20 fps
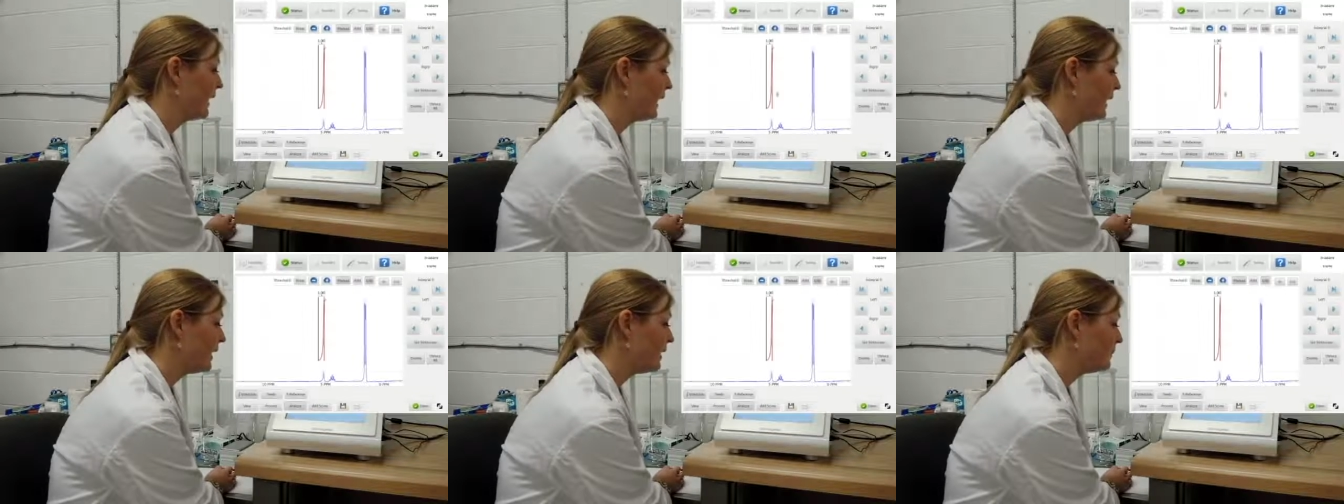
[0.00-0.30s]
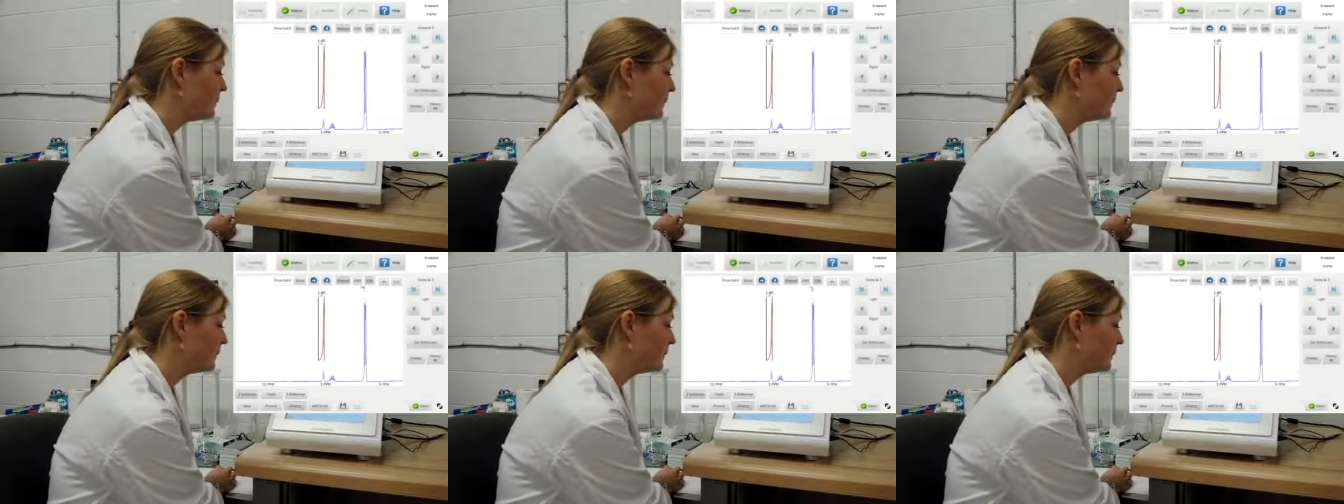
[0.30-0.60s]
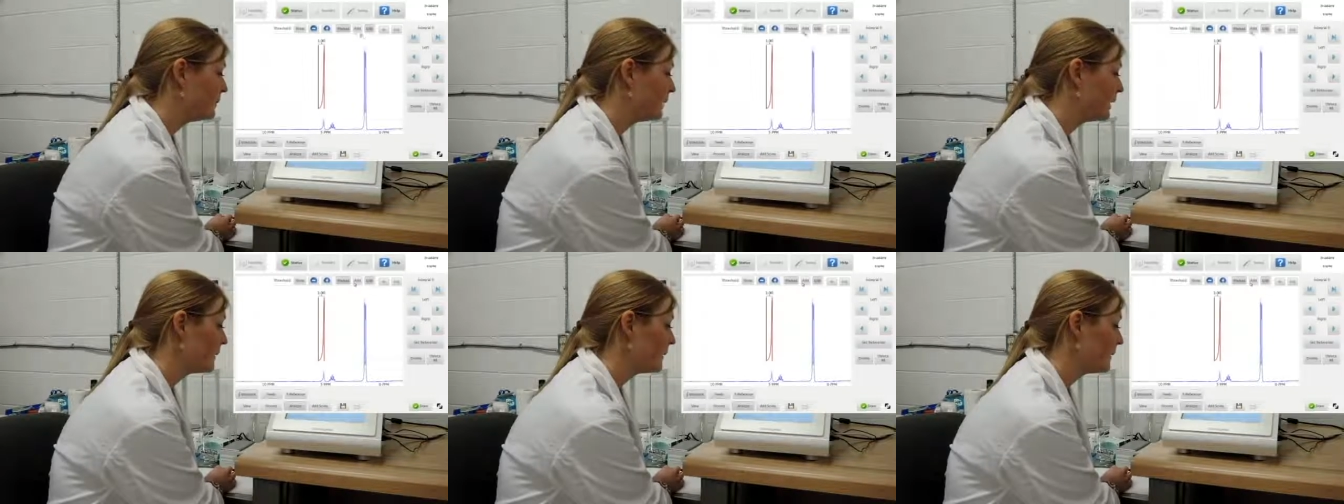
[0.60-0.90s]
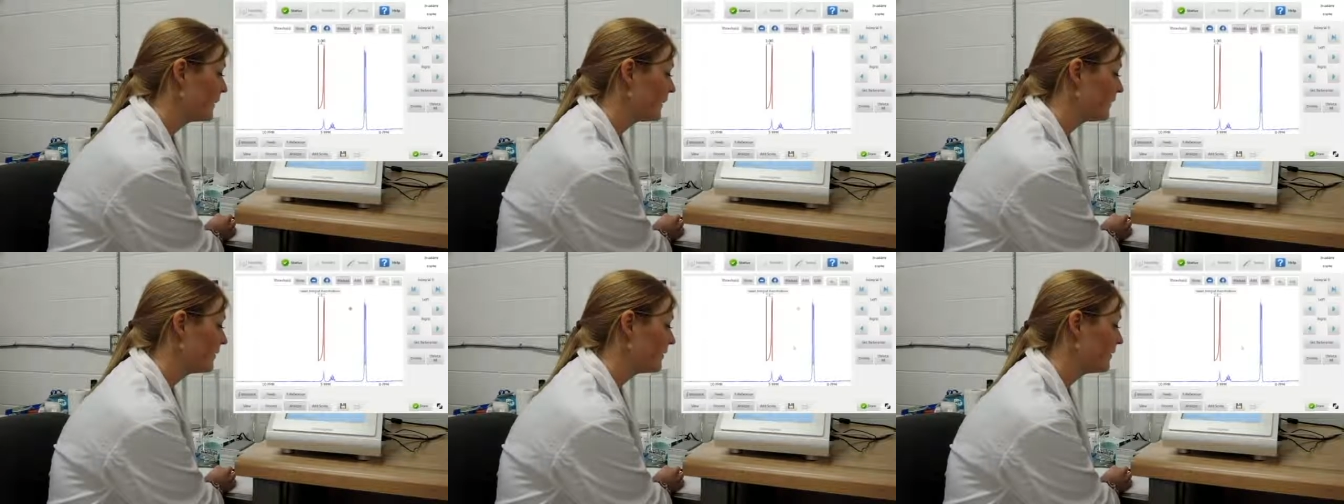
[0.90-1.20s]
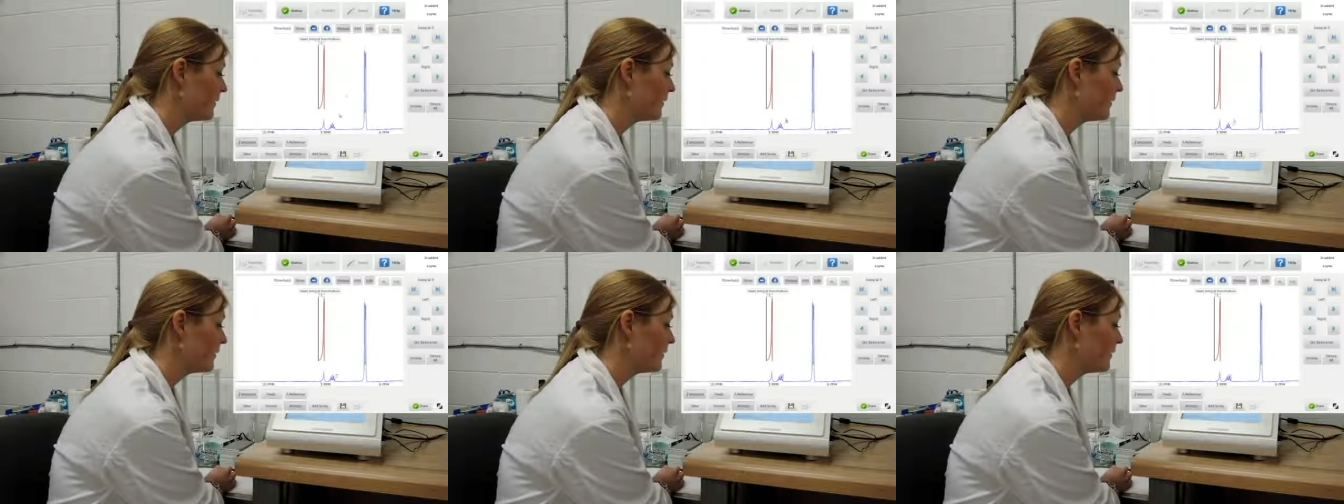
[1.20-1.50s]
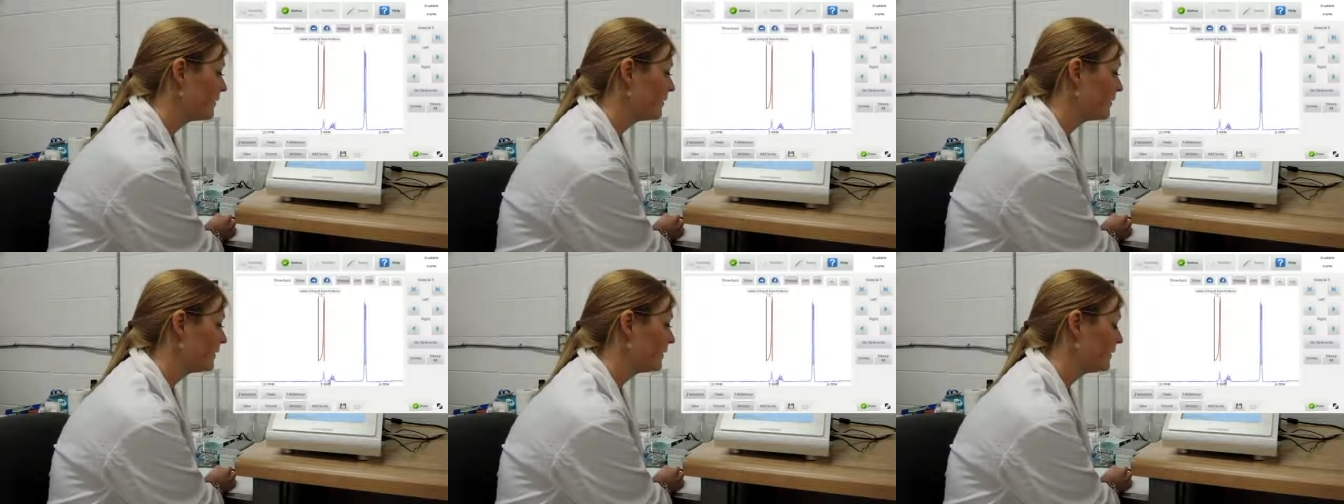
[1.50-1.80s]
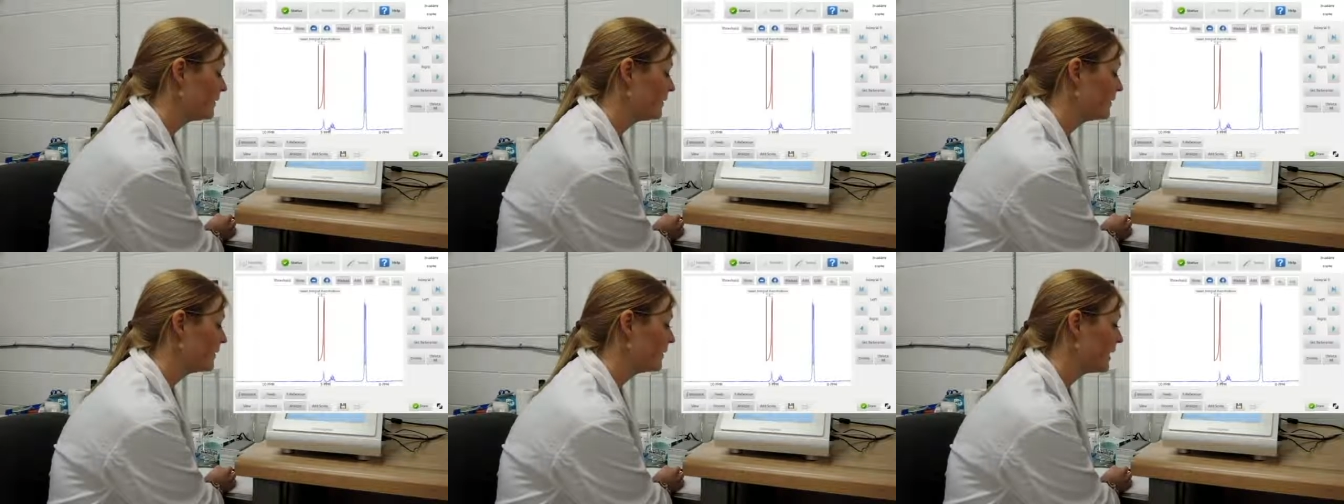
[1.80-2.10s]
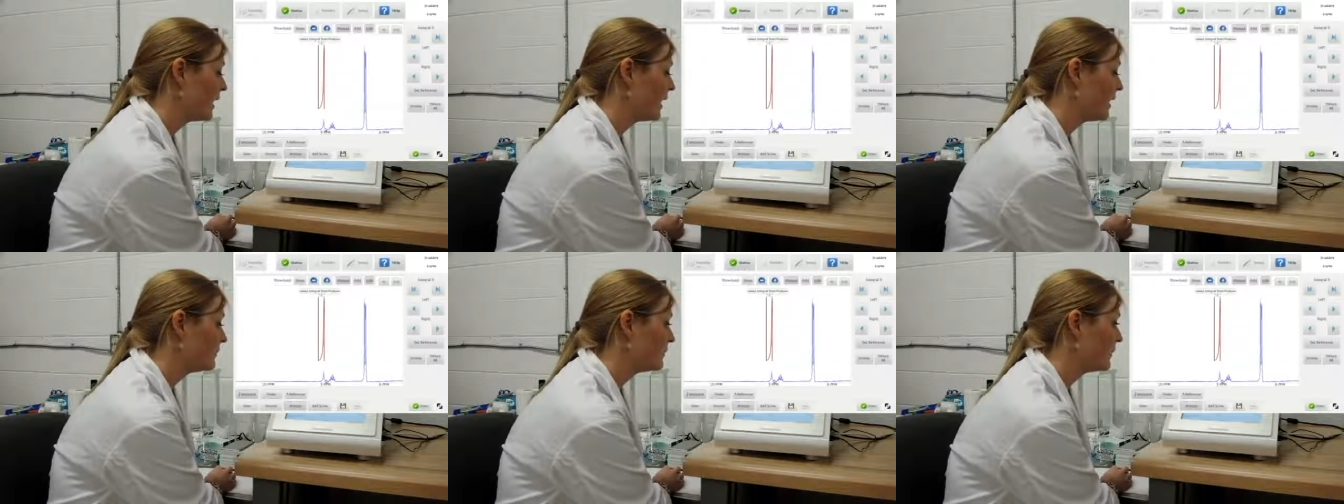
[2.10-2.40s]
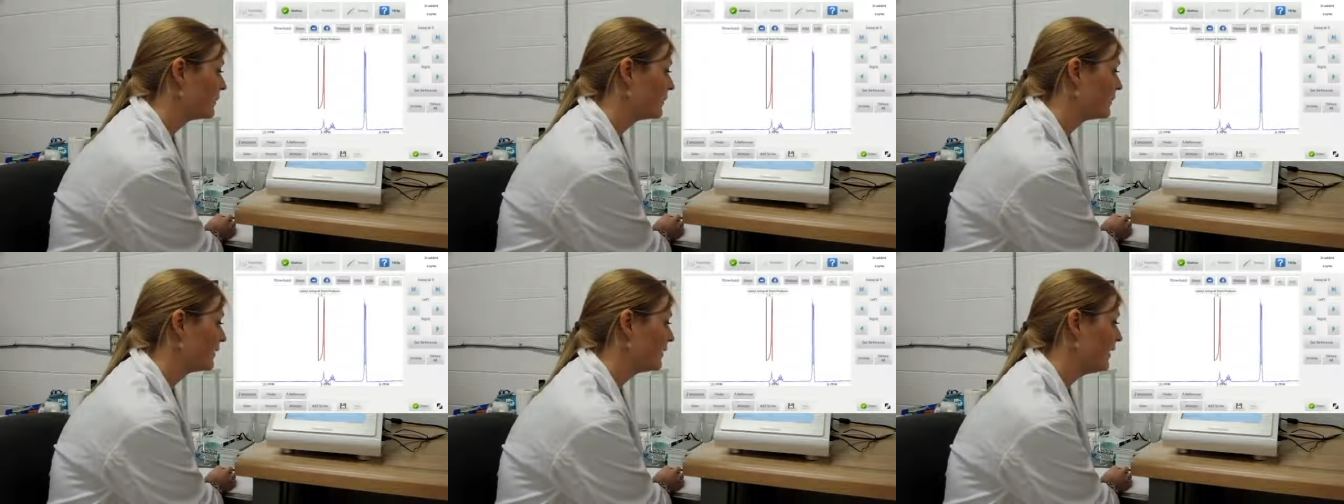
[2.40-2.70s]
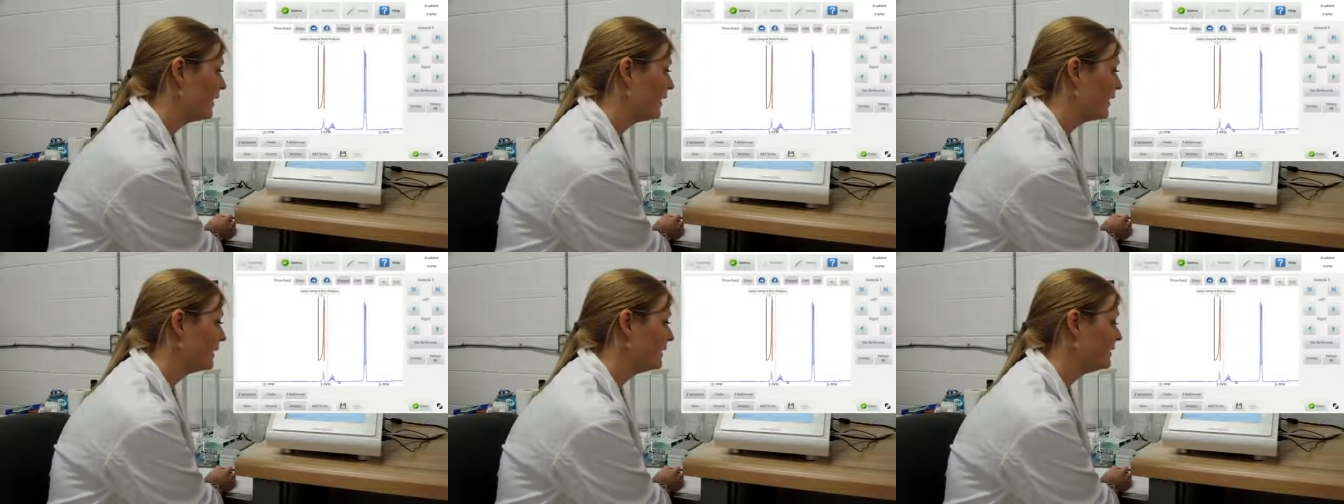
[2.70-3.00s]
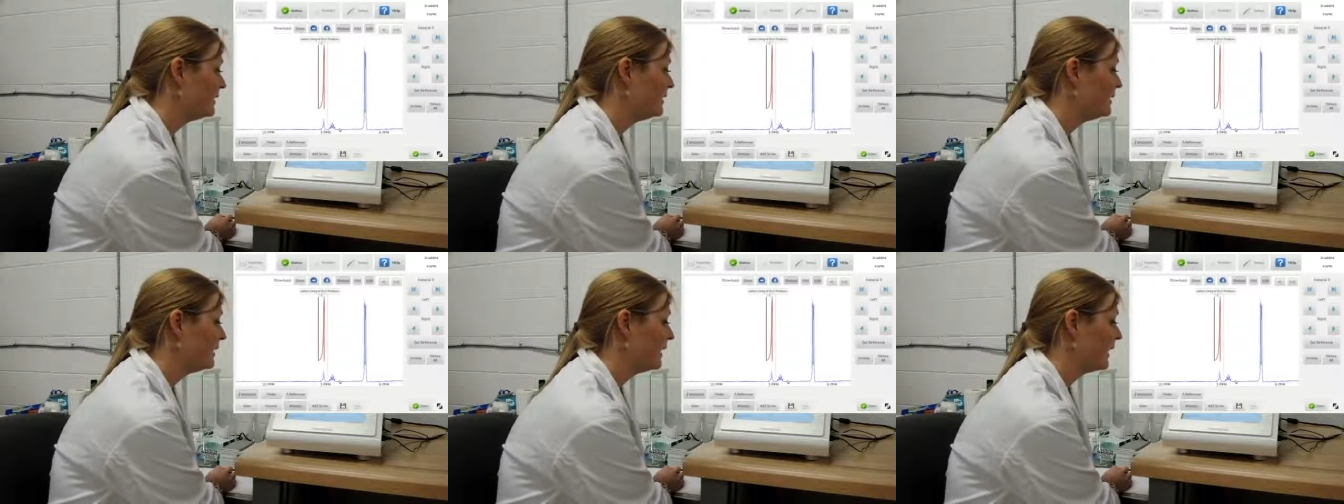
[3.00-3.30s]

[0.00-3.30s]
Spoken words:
my methine,